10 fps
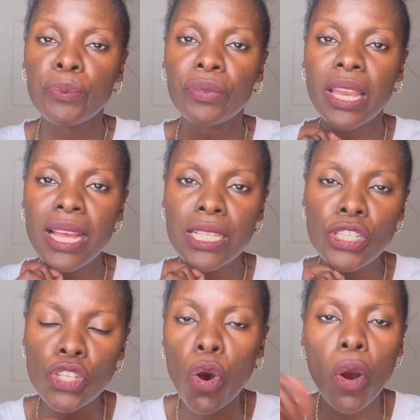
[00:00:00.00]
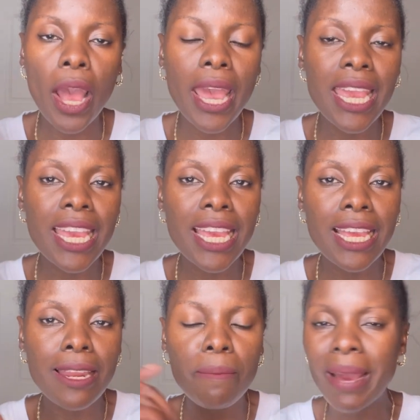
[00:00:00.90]
And so
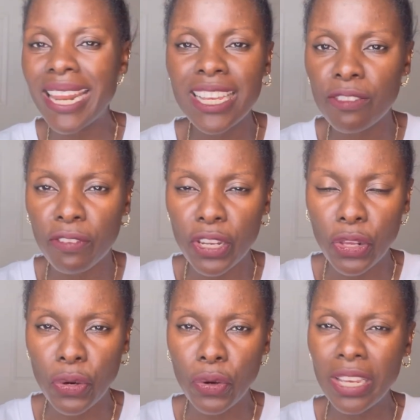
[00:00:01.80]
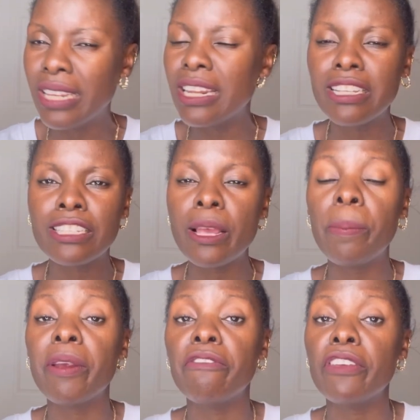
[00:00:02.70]
in my next video, in a
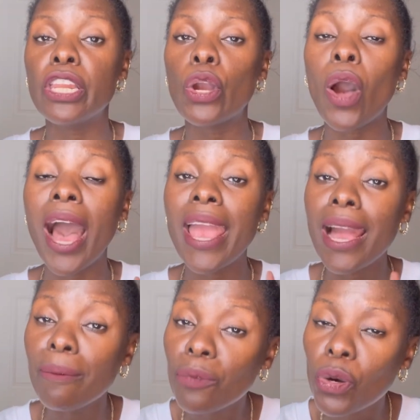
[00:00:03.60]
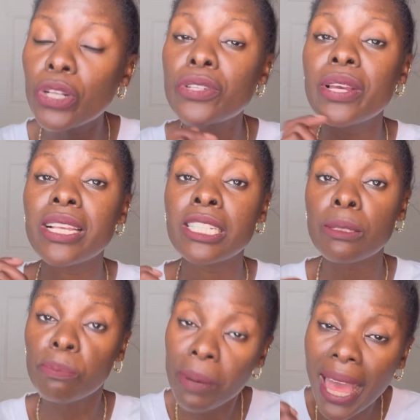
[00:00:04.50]
separate video, I am going to
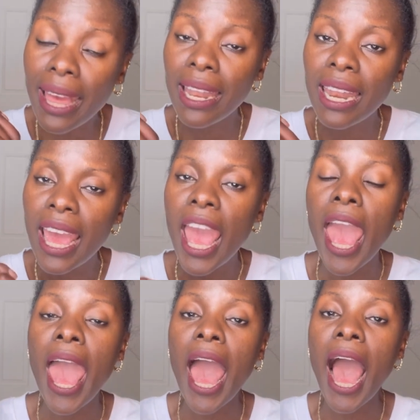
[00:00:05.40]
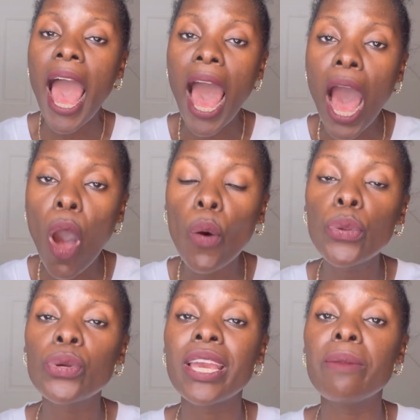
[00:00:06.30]
explain how
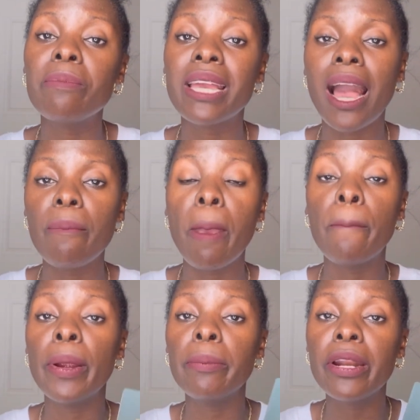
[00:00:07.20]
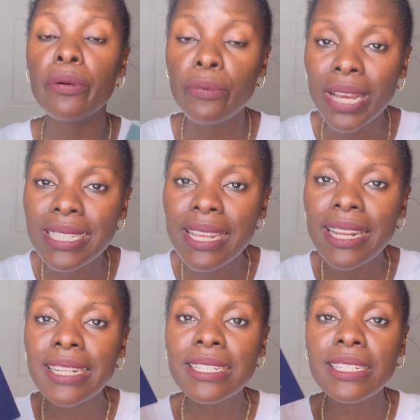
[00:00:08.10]
you can become a permanent
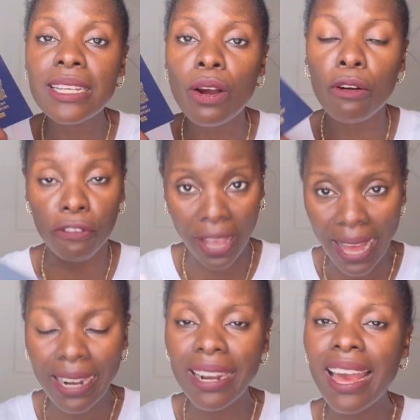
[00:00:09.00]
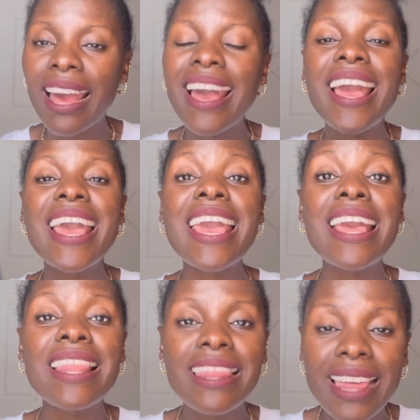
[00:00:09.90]
resident of Canada
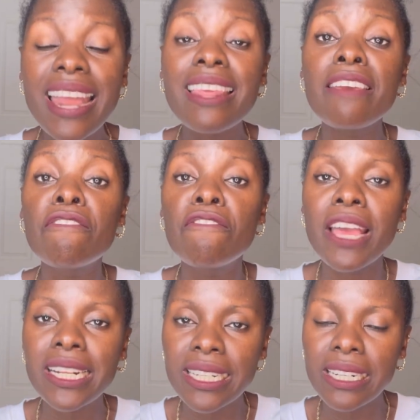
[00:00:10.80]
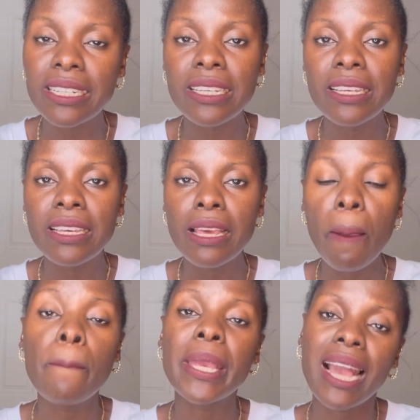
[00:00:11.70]
and then eventually
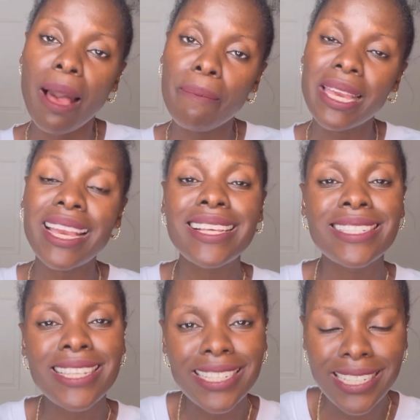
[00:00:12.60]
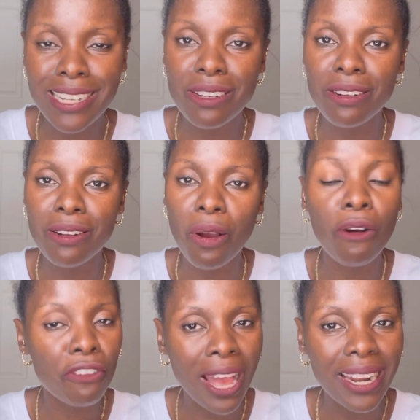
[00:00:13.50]
becoming a citizen
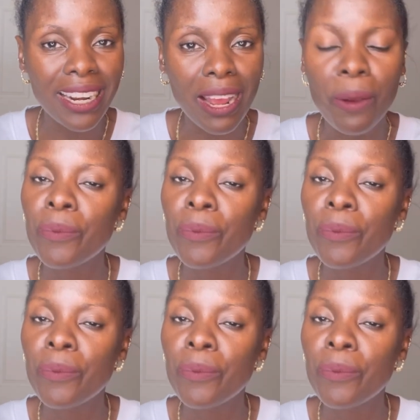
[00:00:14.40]
of Canada.